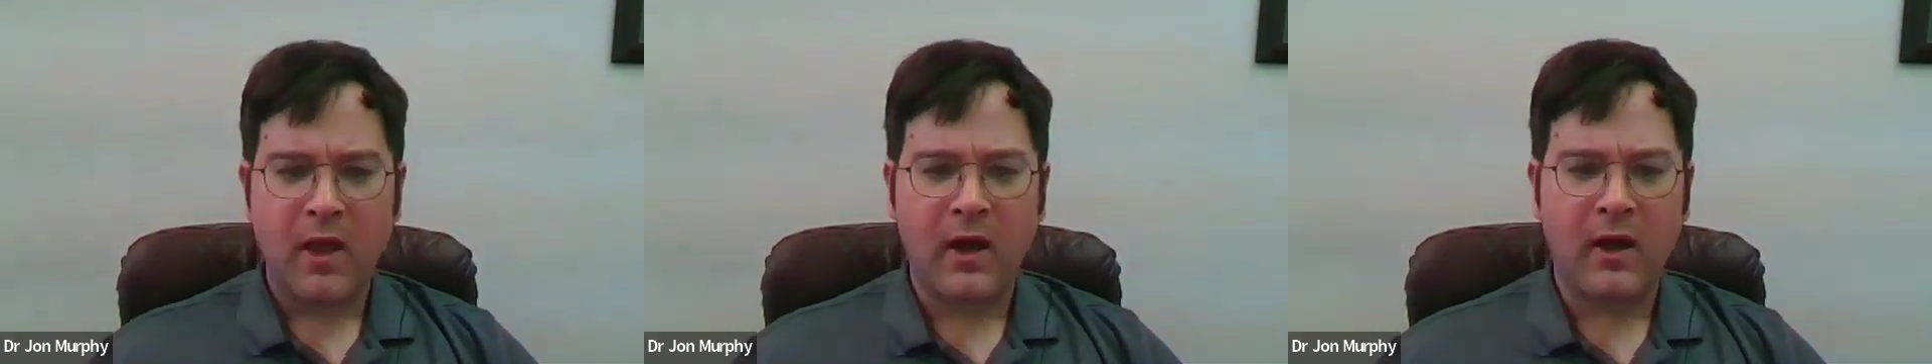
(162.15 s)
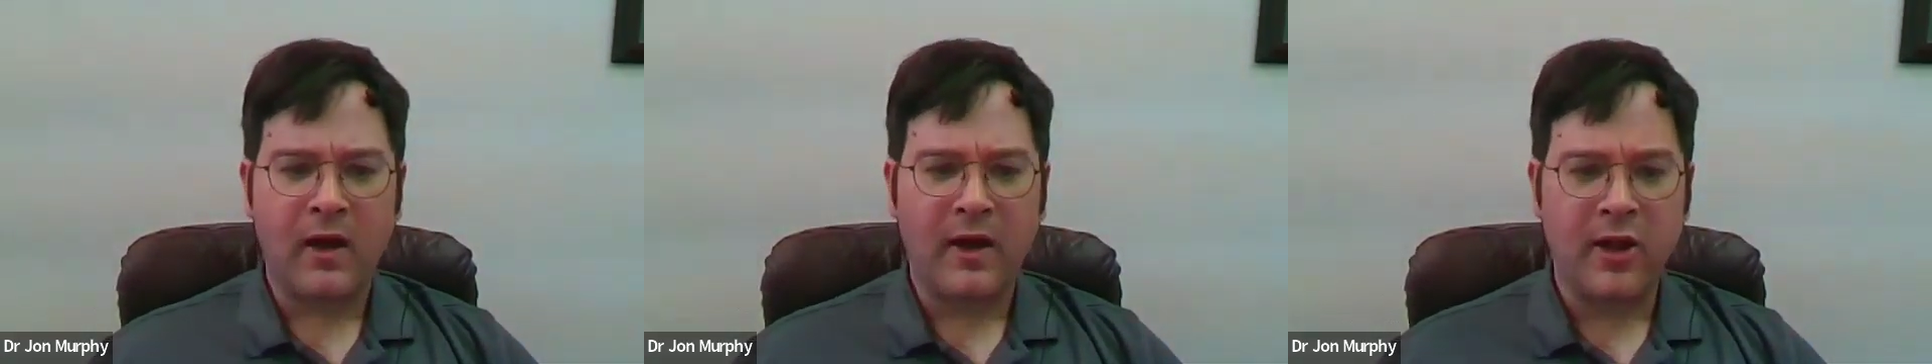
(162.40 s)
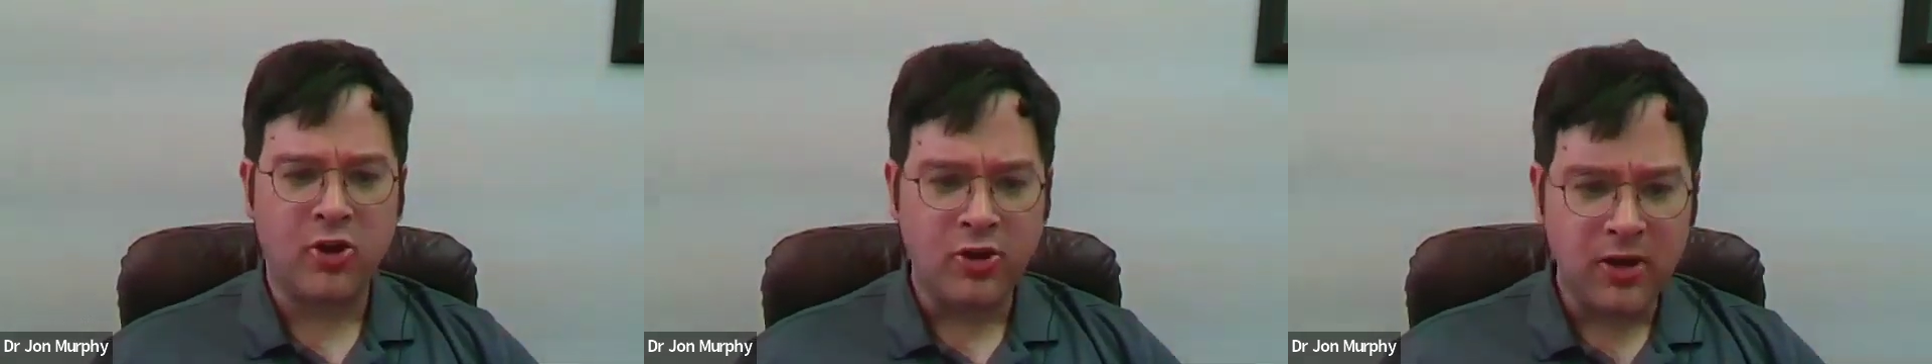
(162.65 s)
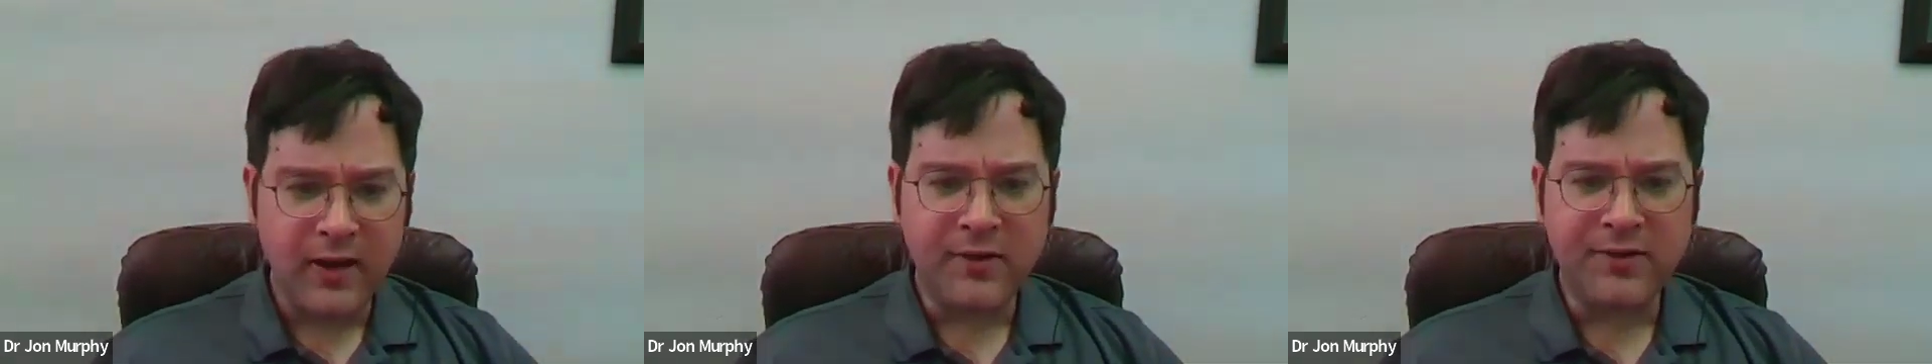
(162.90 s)
A
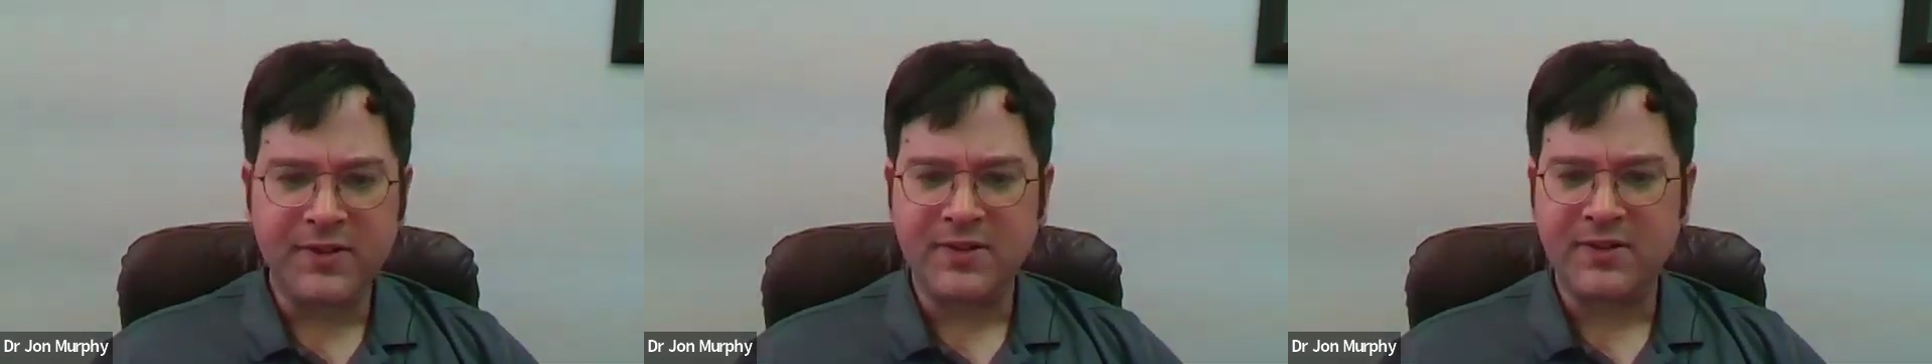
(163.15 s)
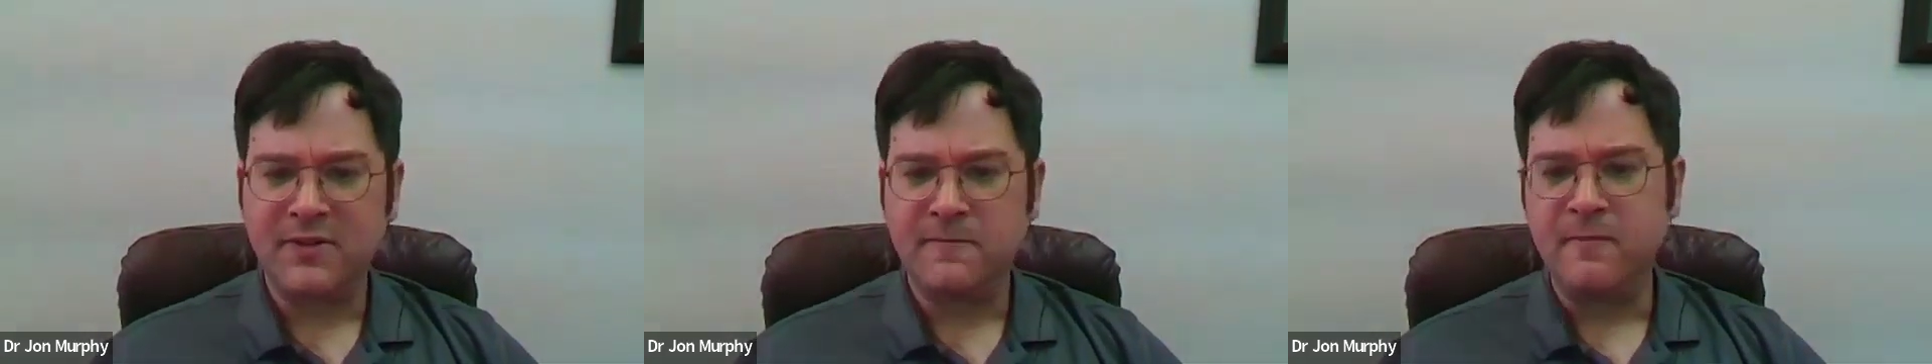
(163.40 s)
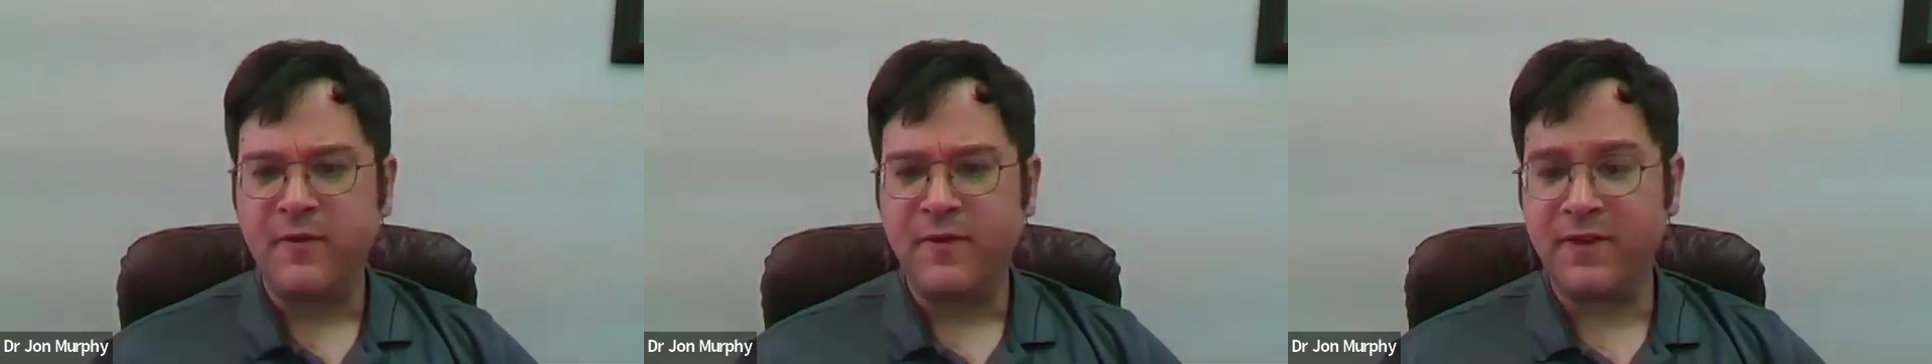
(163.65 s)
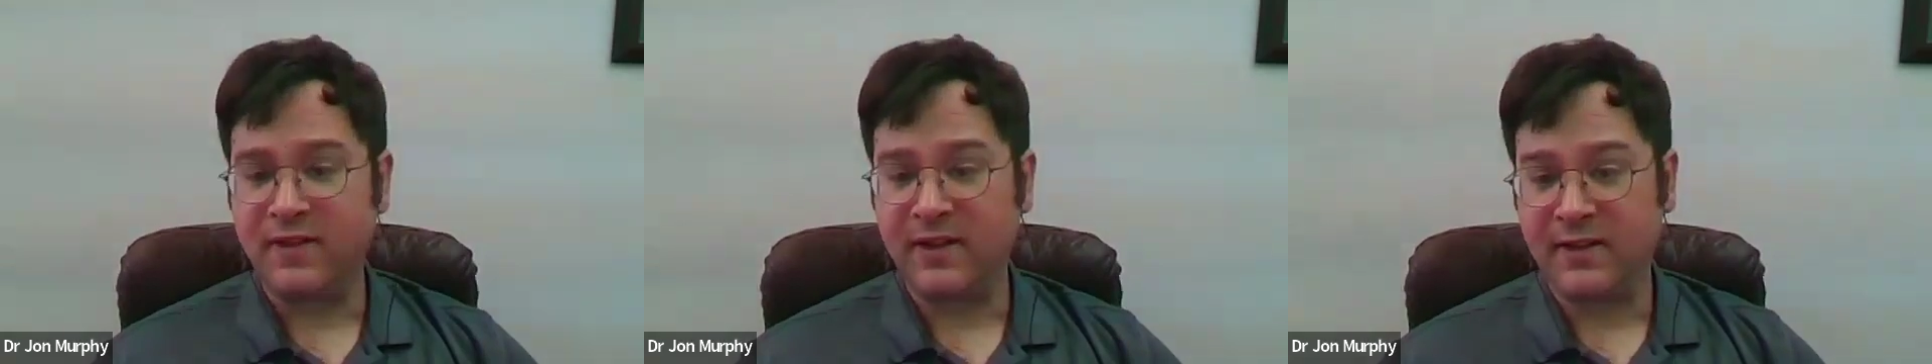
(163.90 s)
good legal system
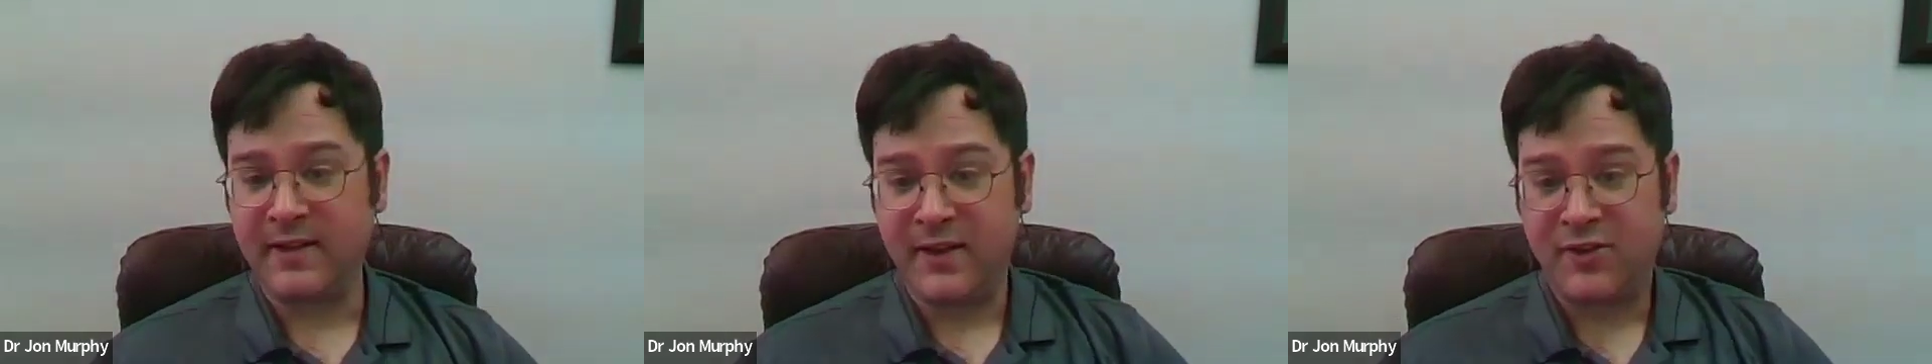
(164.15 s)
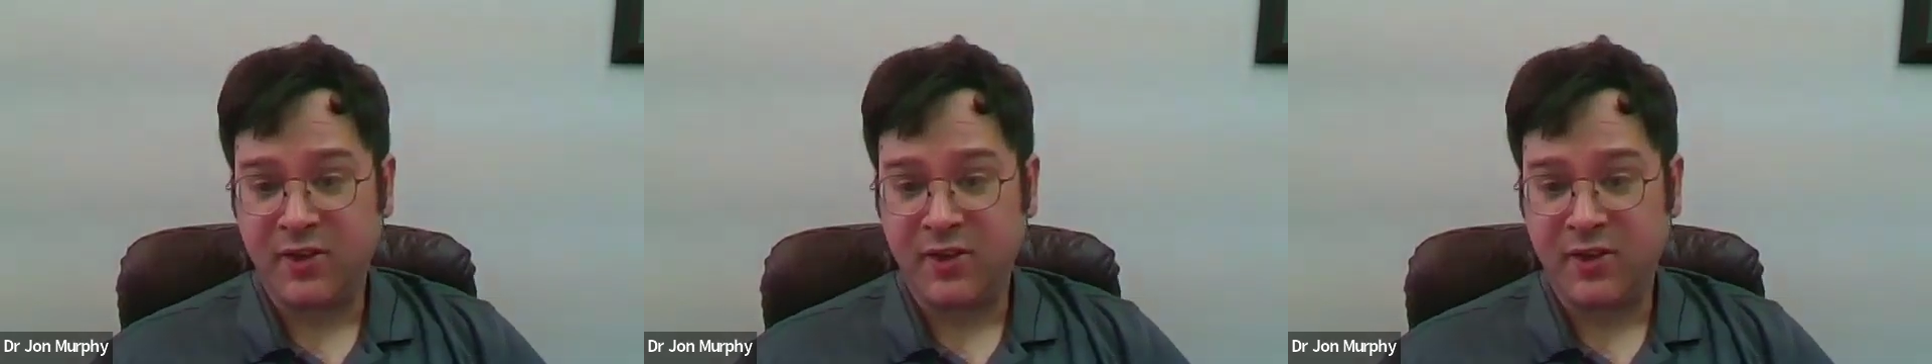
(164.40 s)
facilitates